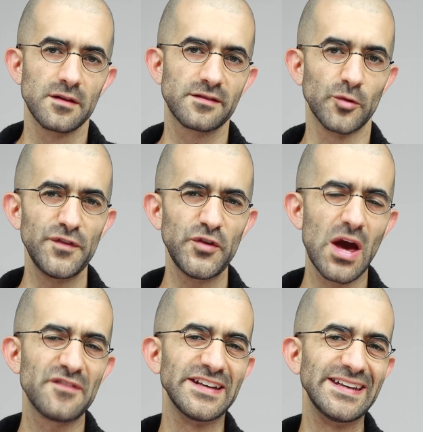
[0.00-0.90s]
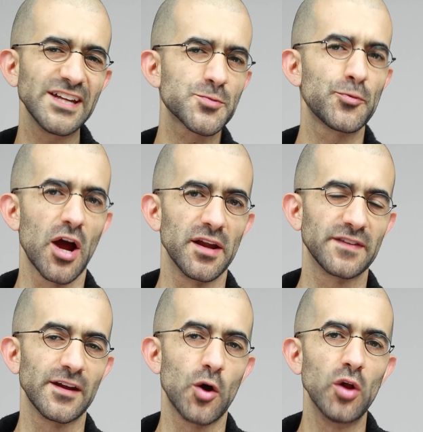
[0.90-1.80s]
So if you have a niche
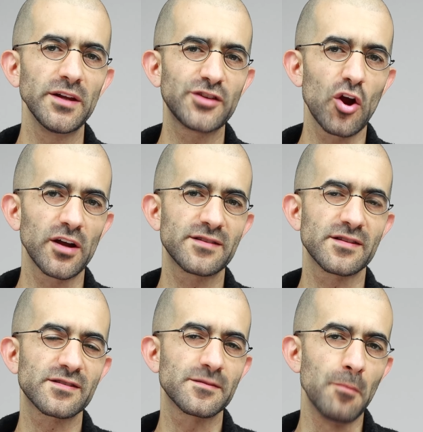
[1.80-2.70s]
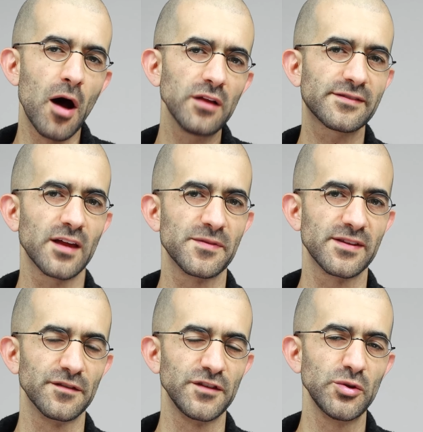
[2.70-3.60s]
product that only targets a small
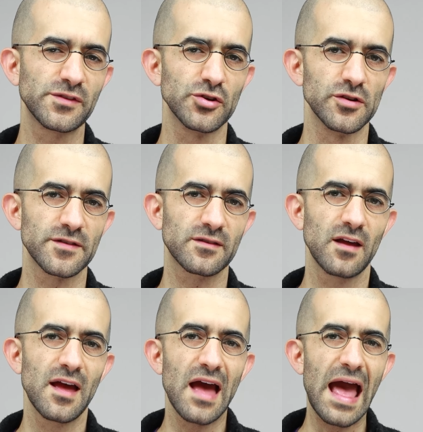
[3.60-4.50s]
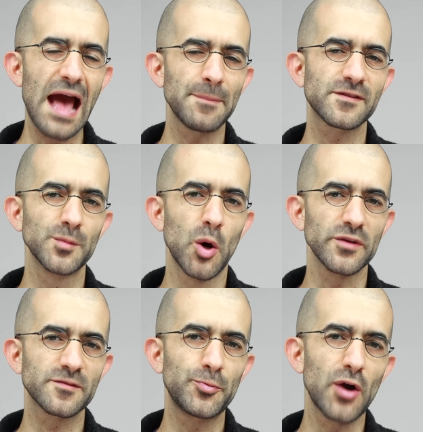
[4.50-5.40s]
subset of users,
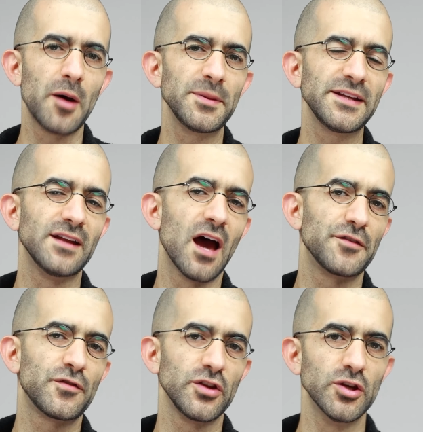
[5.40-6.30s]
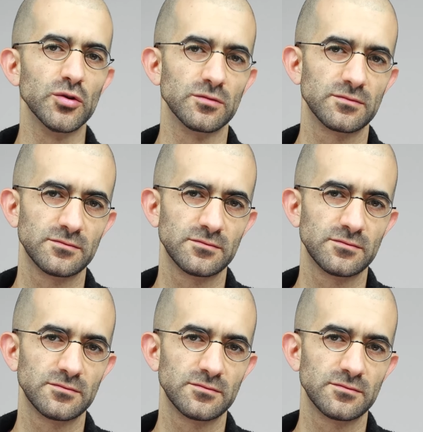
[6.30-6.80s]
AppSumo is probably not for you.